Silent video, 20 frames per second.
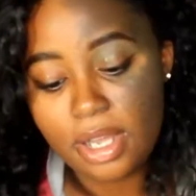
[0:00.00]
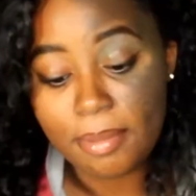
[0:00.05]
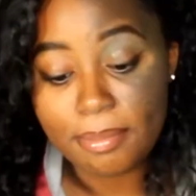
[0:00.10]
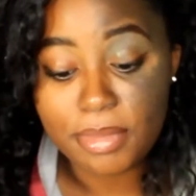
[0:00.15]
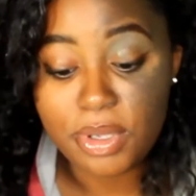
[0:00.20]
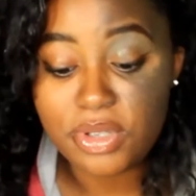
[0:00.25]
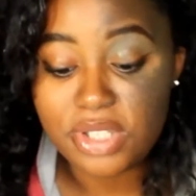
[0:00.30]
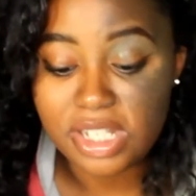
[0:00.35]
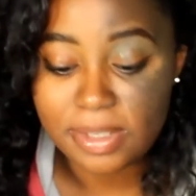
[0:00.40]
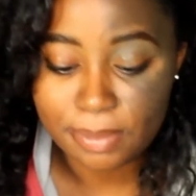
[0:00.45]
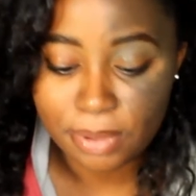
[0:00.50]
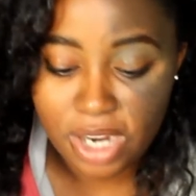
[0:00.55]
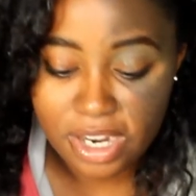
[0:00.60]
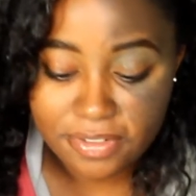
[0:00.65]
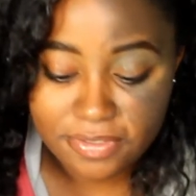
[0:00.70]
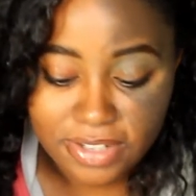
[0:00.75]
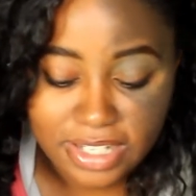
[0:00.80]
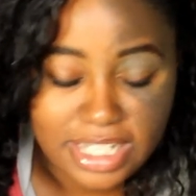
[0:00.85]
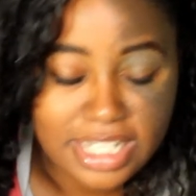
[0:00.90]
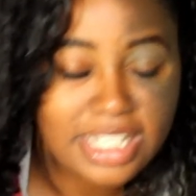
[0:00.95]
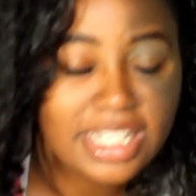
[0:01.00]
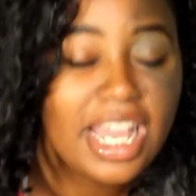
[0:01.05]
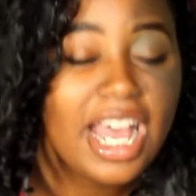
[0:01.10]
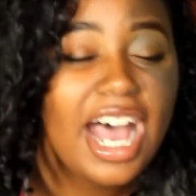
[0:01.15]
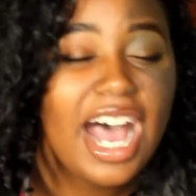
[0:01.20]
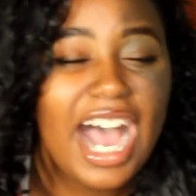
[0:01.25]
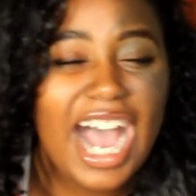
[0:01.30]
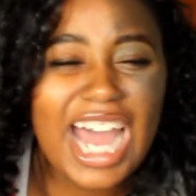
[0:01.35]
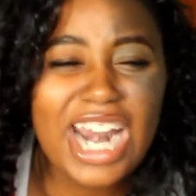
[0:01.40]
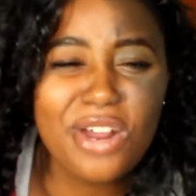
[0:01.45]
Music preference.
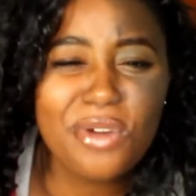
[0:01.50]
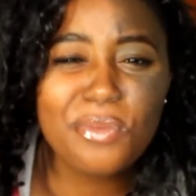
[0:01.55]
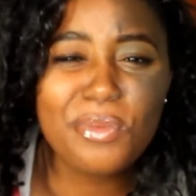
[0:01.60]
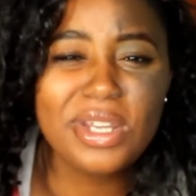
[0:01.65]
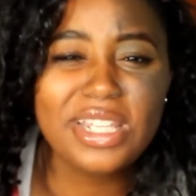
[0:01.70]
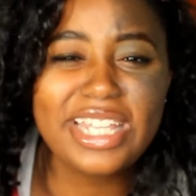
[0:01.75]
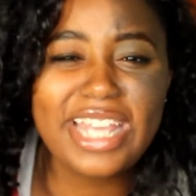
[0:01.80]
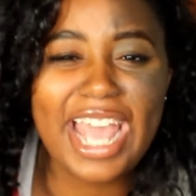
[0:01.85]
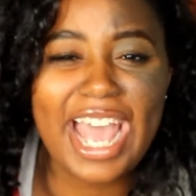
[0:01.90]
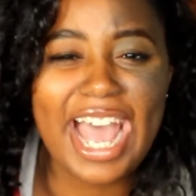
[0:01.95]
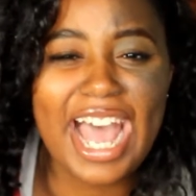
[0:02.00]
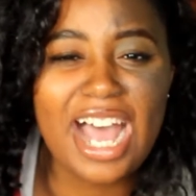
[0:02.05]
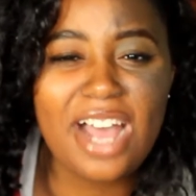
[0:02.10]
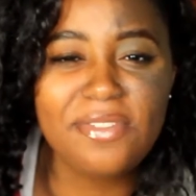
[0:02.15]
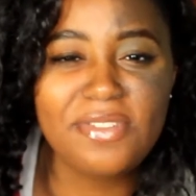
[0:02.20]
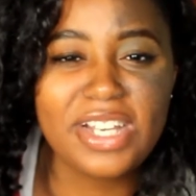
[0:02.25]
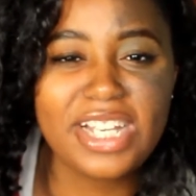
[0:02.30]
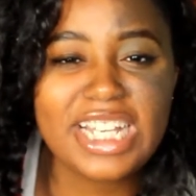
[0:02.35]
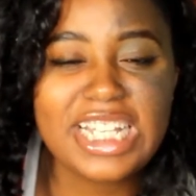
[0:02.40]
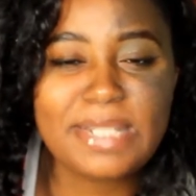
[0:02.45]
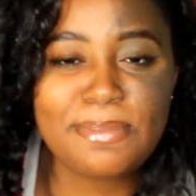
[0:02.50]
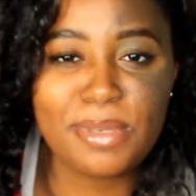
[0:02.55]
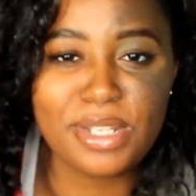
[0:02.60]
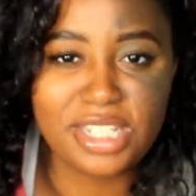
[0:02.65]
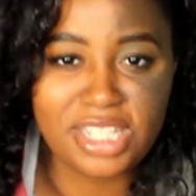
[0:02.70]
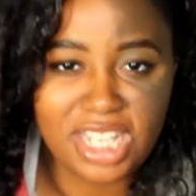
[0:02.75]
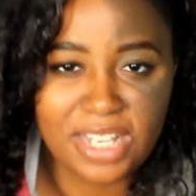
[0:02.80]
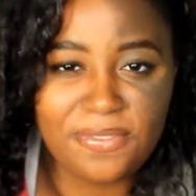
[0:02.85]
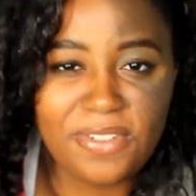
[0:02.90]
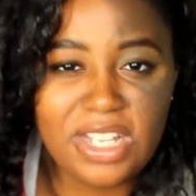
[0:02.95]
I don't really have like a
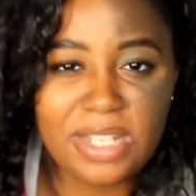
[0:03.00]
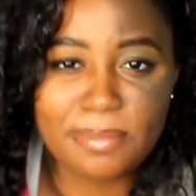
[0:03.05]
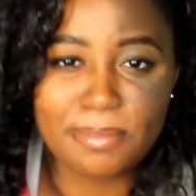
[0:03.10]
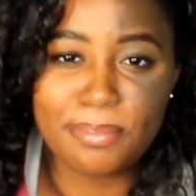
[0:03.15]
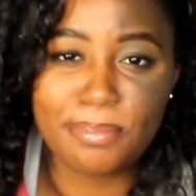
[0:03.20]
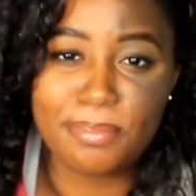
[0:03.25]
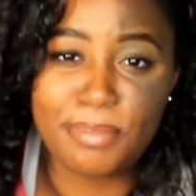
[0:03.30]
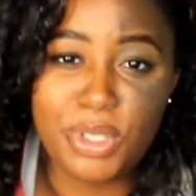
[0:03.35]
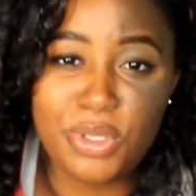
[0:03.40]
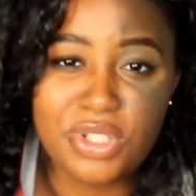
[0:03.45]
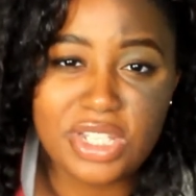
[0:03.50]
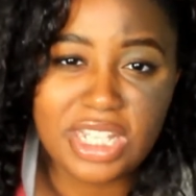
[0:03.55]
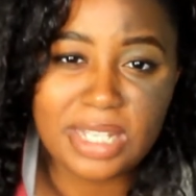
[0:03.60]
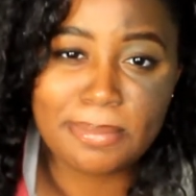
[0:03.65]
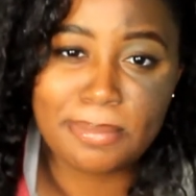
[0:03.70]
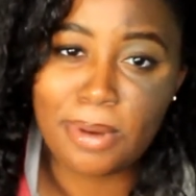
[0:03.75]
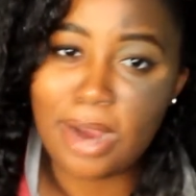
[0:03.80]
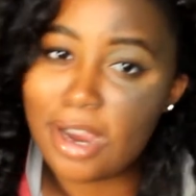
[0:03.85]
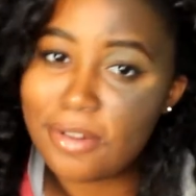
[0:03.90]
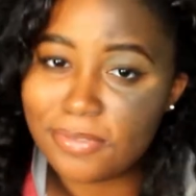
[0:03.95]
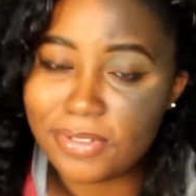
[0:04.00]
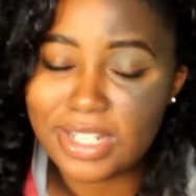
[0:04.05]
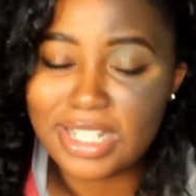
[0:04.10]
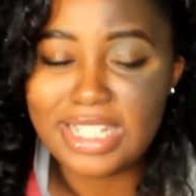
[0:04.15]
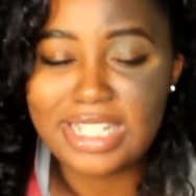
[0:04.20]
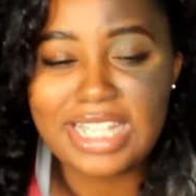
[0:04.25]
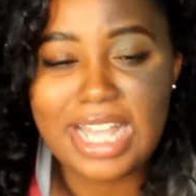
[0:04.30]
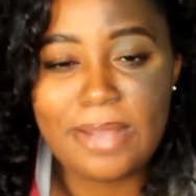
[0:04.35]
specific music preference.